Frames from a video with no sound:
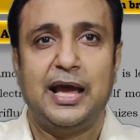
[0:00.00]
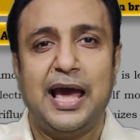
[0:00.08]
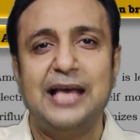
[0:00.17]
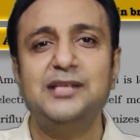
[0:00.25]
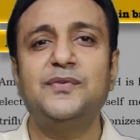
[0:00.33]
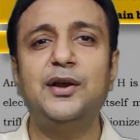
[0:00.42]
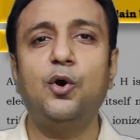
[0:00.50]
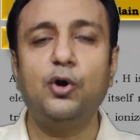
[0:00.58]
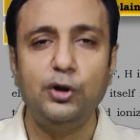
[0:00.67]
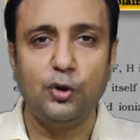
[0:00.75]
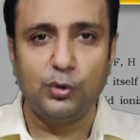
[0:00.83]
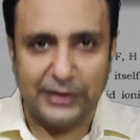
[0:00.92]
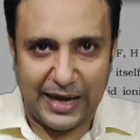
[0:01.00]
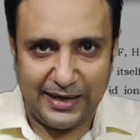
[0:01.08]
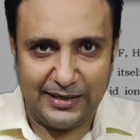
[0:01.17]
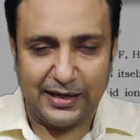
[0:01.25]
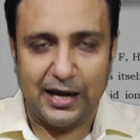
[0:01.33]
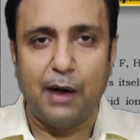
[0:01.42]
As we all know
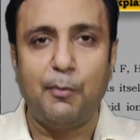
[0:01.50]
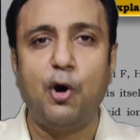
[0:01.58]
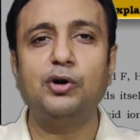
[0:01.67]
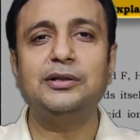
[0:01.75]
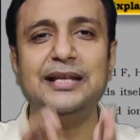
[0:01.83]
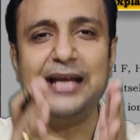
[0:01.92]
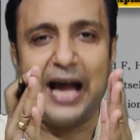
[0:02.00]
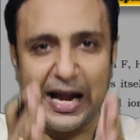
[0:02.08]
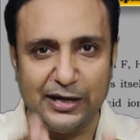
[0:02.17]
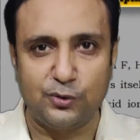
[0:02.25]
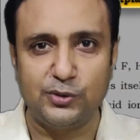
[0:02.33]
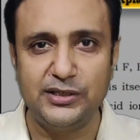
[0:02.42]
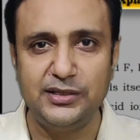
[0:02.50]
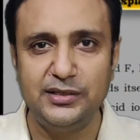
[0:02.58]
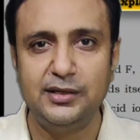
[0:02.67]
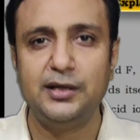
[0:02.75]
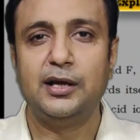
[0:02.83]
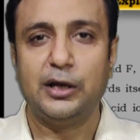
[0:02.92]
that among the
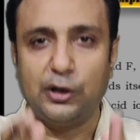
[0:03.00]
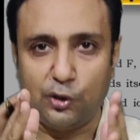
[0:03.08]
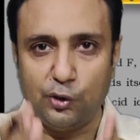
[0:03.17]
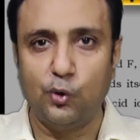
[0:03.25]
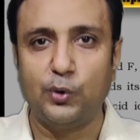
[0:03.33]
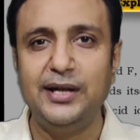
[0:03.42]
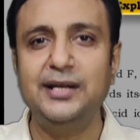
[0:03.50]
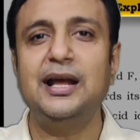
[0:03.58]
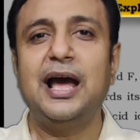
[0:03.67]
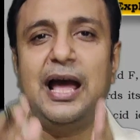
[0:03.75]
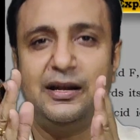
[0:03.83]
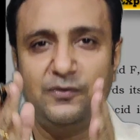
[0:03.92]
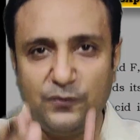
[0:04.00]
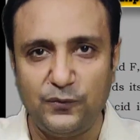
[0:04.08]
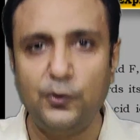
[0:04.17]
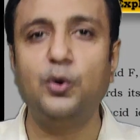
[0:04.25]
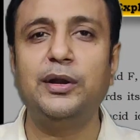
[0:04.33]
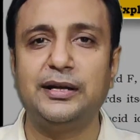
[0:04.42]
hydrogen, chlorine and
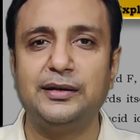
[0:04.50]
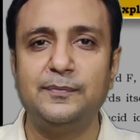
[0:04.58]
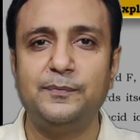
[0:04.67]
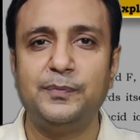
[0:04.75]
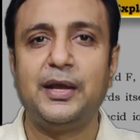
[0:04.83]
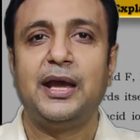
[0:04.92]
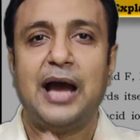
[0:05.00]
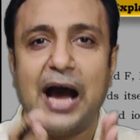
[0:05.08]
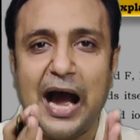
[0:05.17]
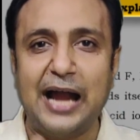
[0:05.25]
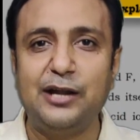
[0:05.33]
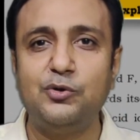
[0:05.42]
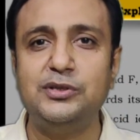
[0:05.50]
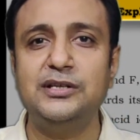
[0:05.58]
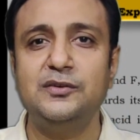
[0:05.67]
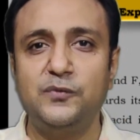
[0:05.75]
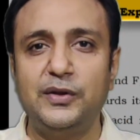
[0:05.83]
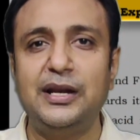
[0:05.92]
fluorine,
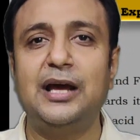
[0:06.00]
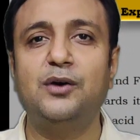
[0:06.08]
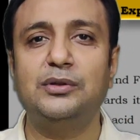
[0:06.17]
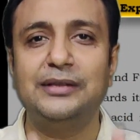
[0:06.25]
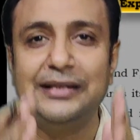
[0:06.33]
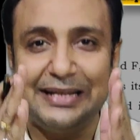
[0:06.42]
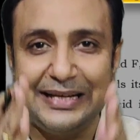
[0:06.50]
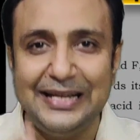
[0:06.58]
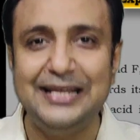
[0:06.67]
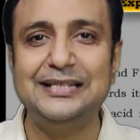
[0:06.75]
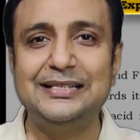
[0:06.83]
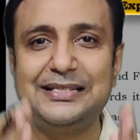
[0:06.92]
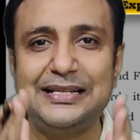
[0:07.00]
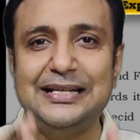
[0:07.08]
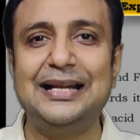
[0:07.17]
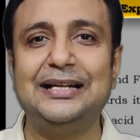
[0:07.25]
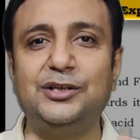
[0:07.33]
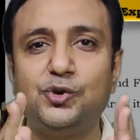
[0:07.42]
hydrogen will have the least
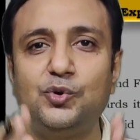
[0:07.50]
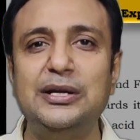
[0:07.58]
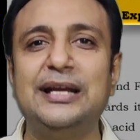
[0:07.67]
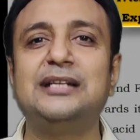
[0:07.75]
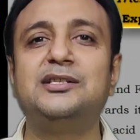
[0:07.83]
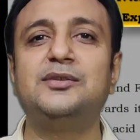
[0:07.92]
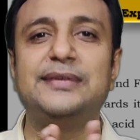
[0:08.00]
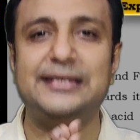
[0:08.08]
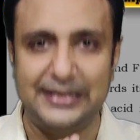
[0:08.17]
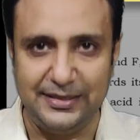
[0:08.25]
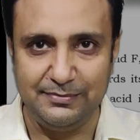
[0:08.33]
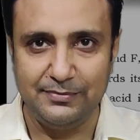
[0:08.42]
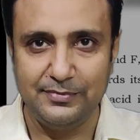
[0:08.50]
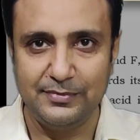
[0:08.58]
electronegativity